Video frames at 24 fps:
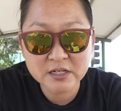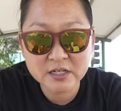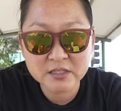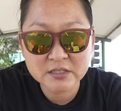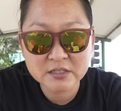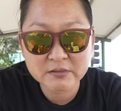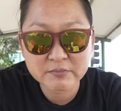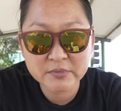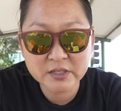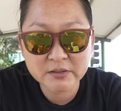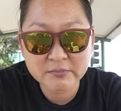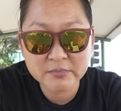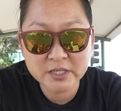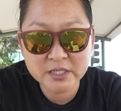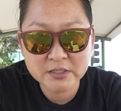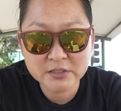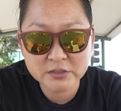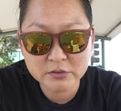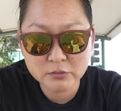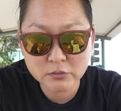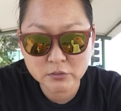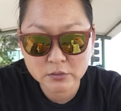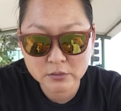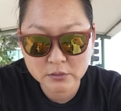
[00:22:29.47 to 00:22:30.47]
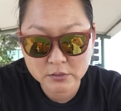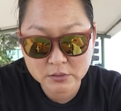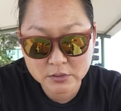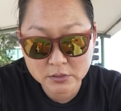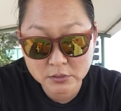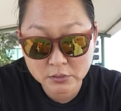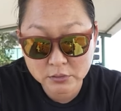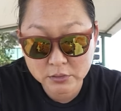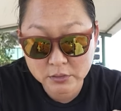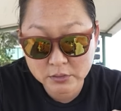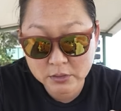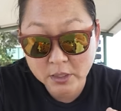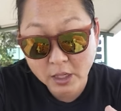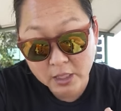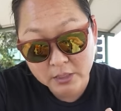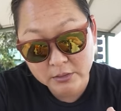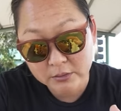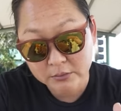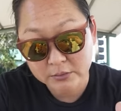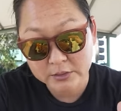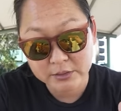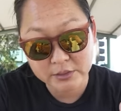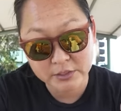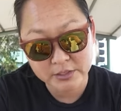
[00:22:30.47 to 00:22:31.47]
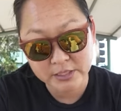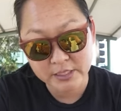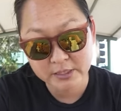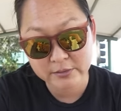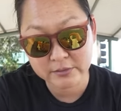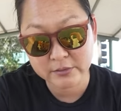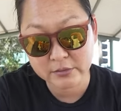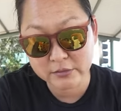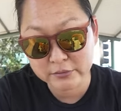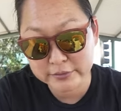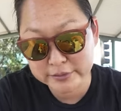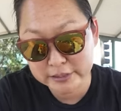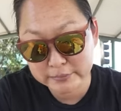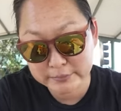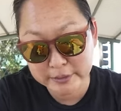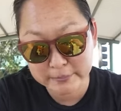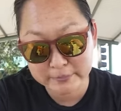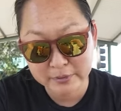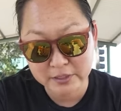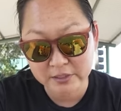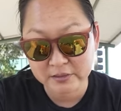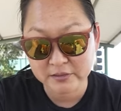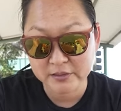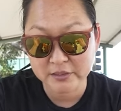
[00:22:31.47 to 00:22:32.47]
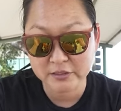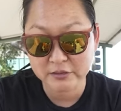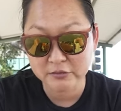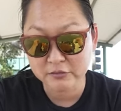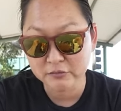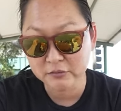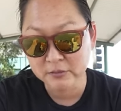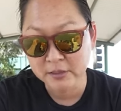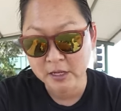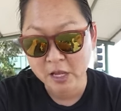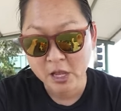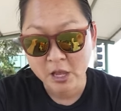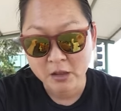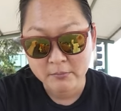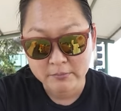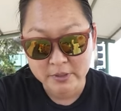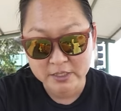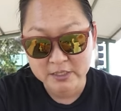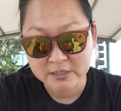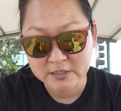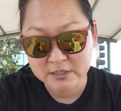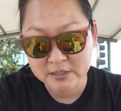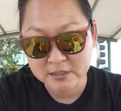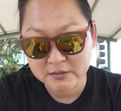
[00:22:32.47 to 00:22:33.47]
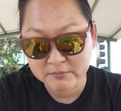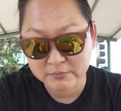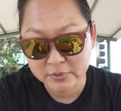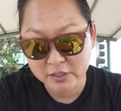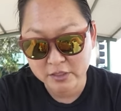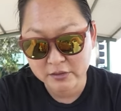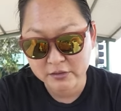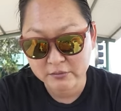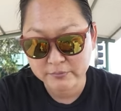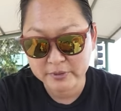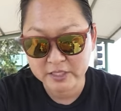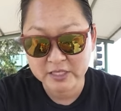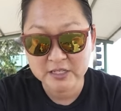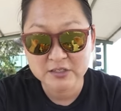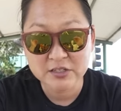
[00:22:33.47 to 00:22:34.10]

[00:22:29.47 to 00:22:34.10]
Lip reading: not something made to order, so you're not going to get the crispy panko, but it doesn't bother me.